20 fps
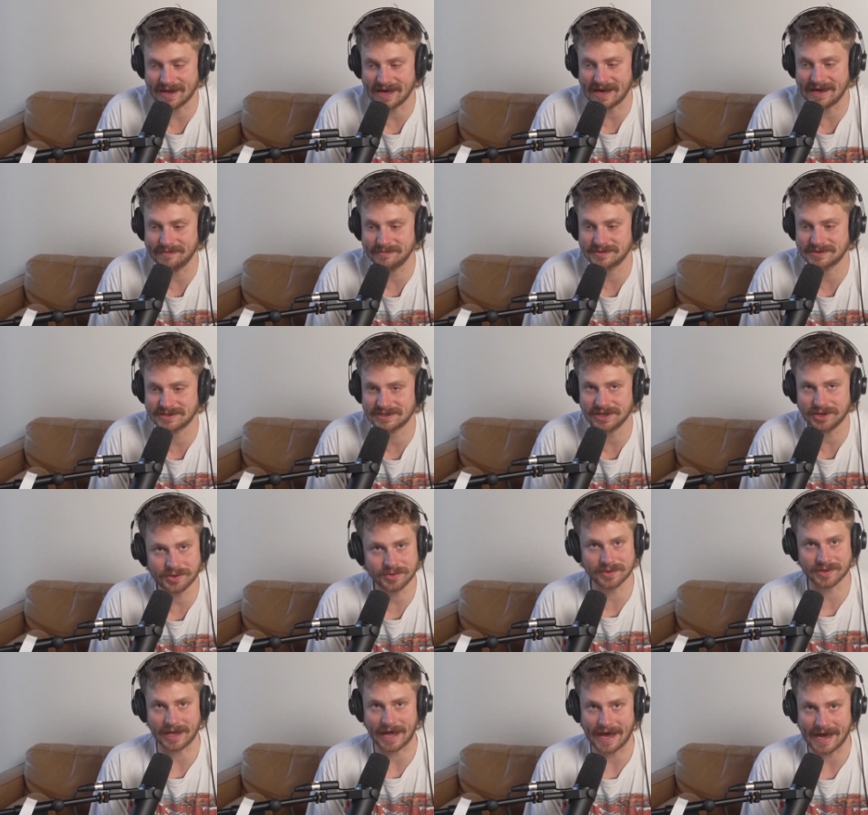I'm so
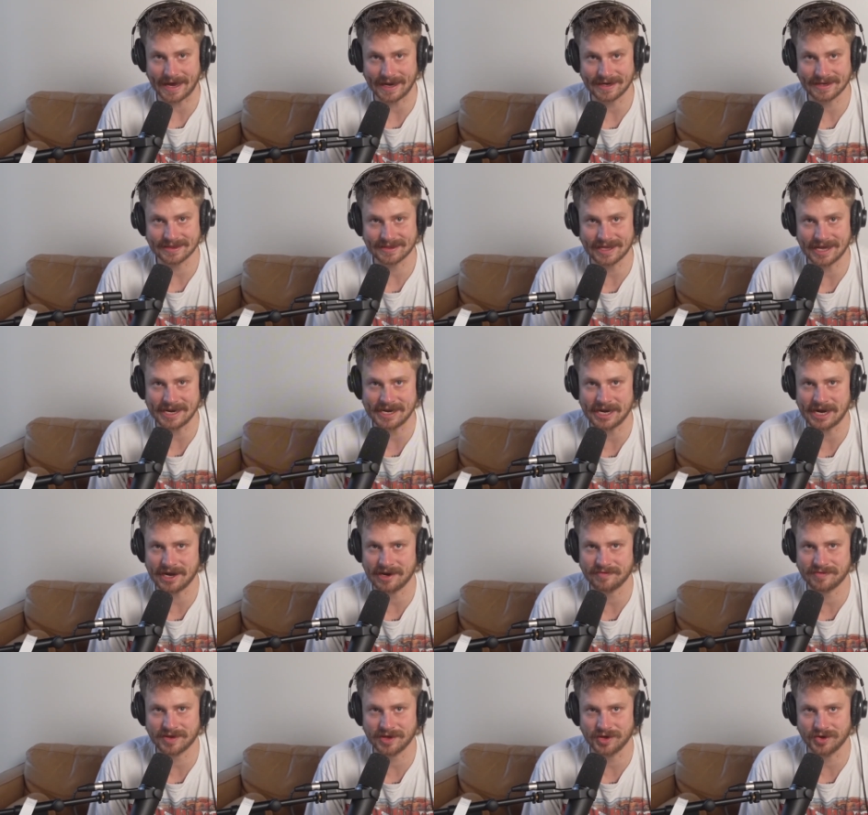glad that none
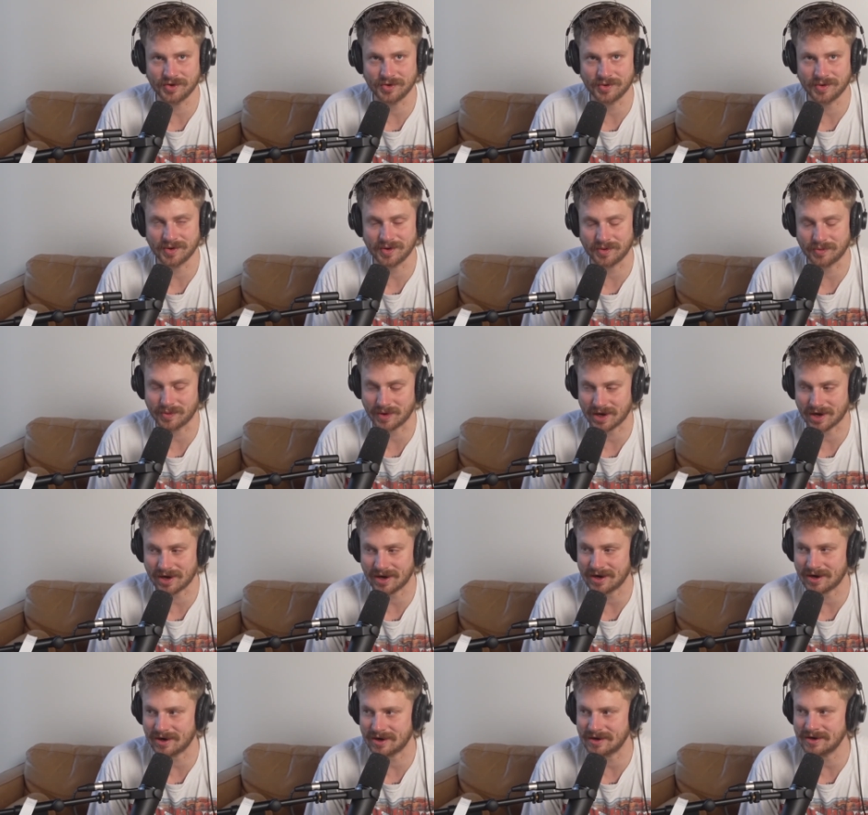of you were
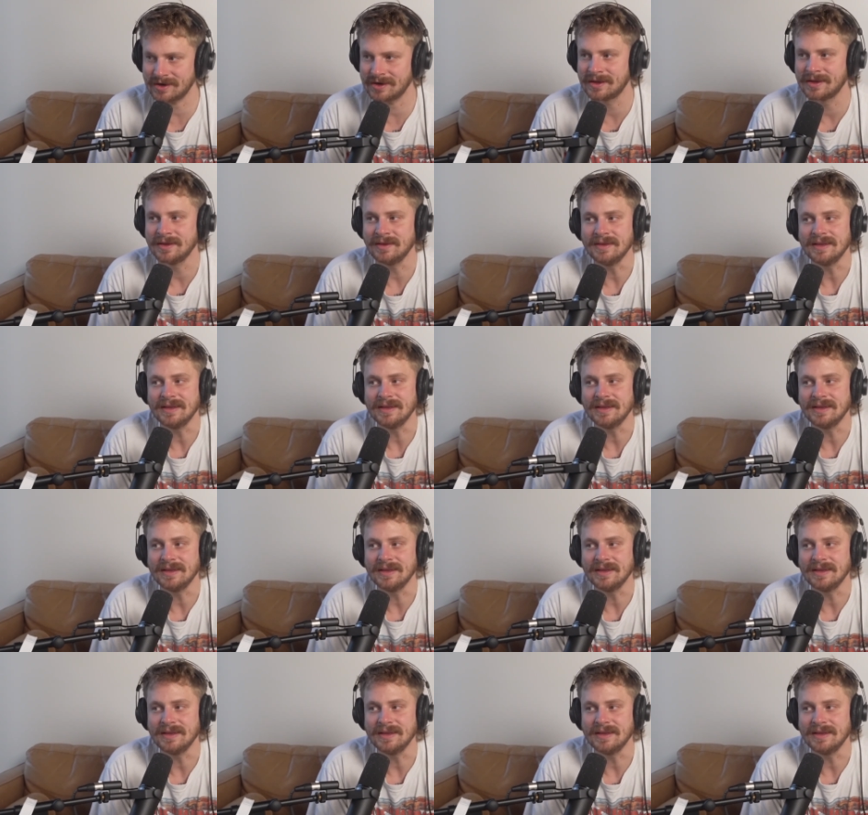hurt.